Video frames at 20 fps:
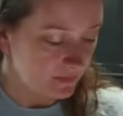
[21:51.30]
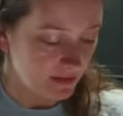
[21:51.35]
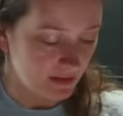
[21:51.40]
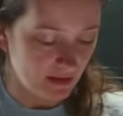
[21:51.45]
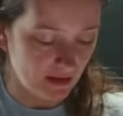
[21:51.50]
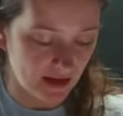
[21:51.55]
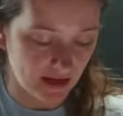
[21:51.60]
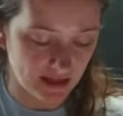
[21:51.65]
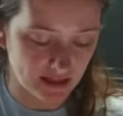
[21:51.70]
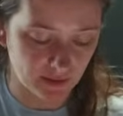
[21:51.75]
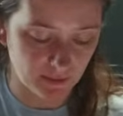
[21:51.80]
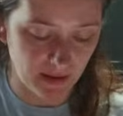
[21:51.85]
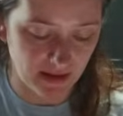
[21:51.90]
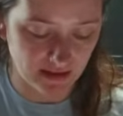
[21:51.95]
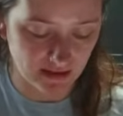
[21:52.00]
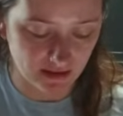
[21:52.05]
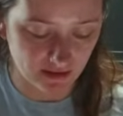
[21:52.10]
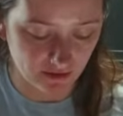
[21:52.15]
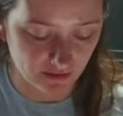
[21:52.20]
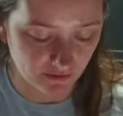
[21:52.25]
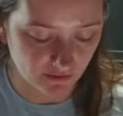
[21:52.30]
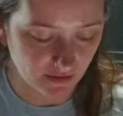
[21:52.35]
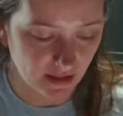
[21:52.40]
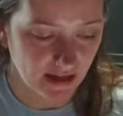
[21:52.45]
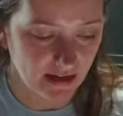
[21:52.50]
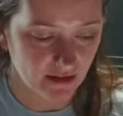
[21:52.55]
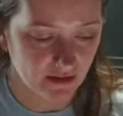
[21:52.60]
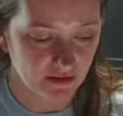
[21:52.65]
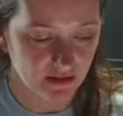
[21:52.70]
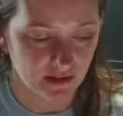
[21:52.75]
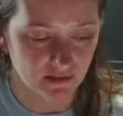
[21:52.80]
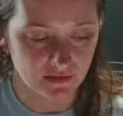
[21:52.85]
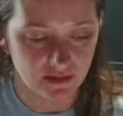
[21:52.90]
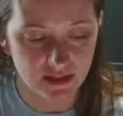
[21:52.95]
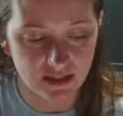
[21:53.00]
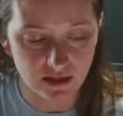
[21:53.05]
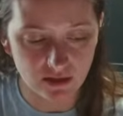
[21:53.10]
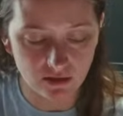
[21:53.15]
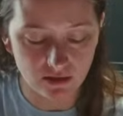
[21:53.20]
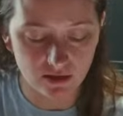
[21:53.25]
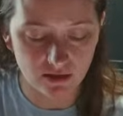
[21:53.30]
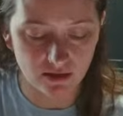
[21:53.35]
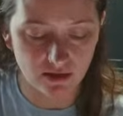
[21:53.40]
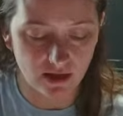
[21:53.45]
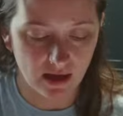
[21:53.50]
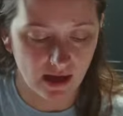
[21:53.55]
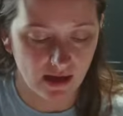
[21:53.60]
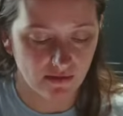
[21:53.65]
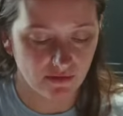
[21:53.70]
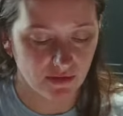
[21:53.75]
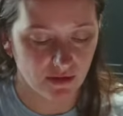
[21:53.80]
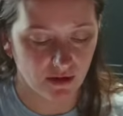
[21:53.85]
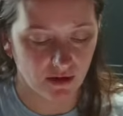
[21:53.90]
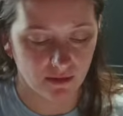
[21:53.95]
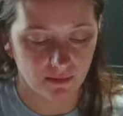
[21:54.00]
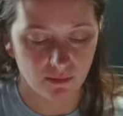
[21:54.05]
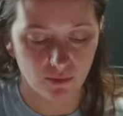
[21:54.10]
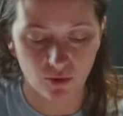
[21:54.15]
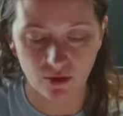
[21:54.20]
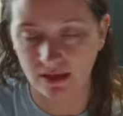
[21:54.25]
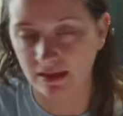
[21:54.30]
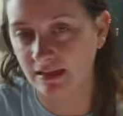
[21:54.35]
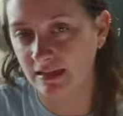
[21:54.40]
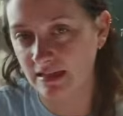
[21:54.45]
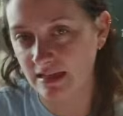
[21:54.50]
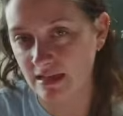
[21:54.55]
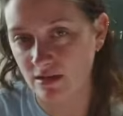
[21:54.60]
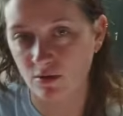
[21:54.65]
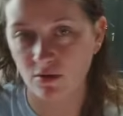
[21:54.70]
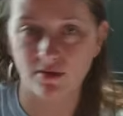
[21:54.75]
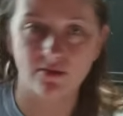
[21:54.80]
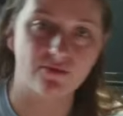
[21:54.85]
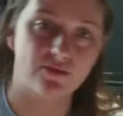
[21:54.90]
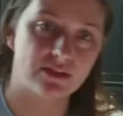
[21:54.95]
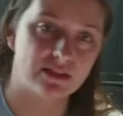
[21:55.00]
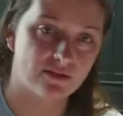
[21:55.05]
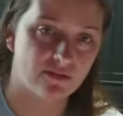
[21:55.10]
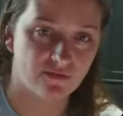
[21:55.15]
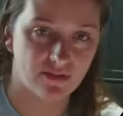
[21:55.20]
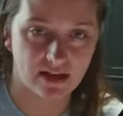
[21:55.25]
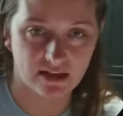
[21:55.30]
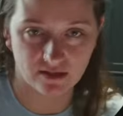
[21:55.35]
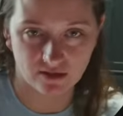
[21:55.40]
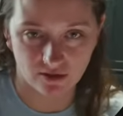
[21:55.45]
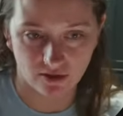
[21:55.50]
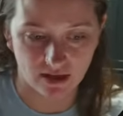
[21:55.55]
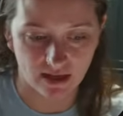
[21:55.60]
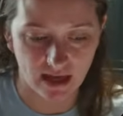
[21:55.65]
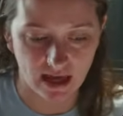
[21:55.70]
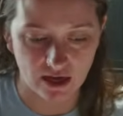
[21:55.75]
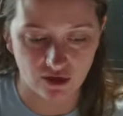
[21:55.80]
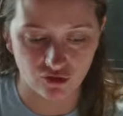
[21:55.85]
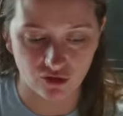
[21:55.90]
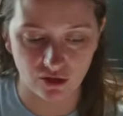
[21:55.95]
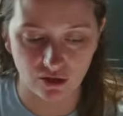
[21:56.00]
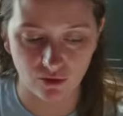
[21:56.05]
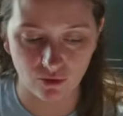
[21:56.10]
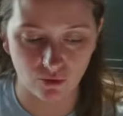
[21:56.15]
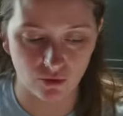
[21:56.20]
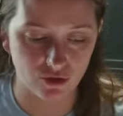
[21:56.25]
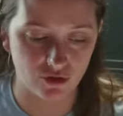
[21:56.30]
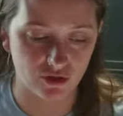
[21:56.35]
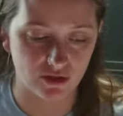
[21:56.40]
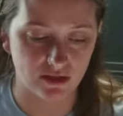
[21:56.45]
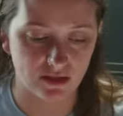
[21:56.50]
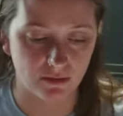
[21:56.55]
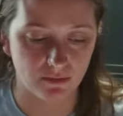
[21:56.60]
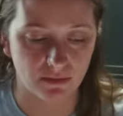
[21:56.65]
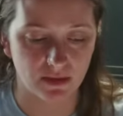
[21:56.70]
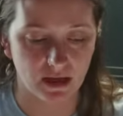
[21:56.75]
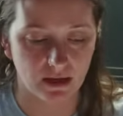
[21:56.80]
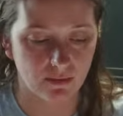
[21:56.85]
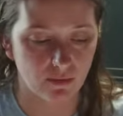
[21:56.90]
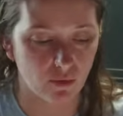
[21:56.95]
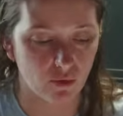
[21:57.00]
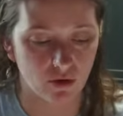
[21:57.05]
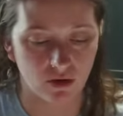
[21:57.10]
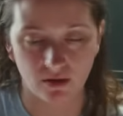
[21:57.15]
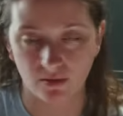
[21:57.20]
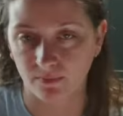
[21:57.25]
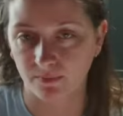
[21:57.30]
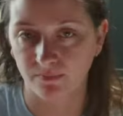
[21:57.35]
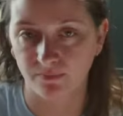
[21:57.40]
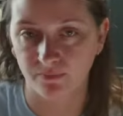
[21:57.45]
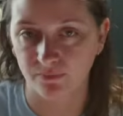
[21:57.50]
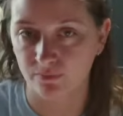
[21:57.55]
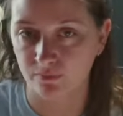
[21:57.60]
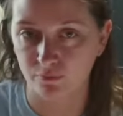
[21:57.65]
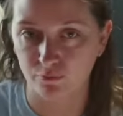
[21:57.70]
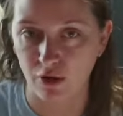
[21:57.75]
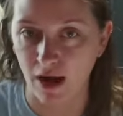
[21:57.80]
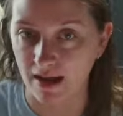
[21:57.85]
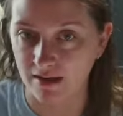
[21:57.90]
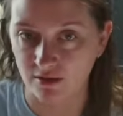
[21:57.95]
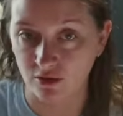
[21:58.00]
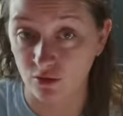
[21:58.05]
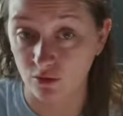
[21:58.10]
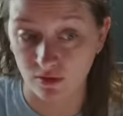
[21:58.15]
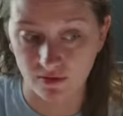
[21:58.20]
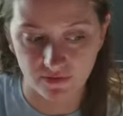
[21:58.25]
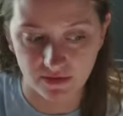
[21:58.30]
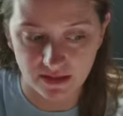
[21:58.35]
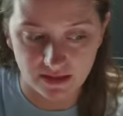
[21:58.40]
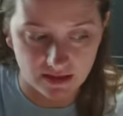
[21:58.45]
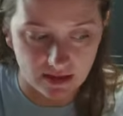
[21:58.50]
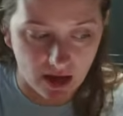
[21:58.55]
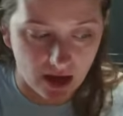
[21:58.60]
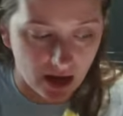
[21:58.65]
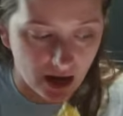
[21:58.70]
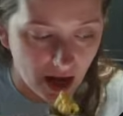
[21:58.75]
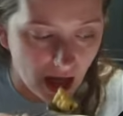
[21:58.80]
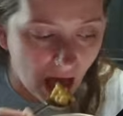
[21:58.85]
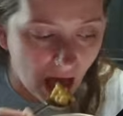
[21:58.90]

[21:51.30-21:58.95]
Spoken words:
expensive layers of silk if they're more elite, or if it's a fancier occasion, or just something more practical if it's not.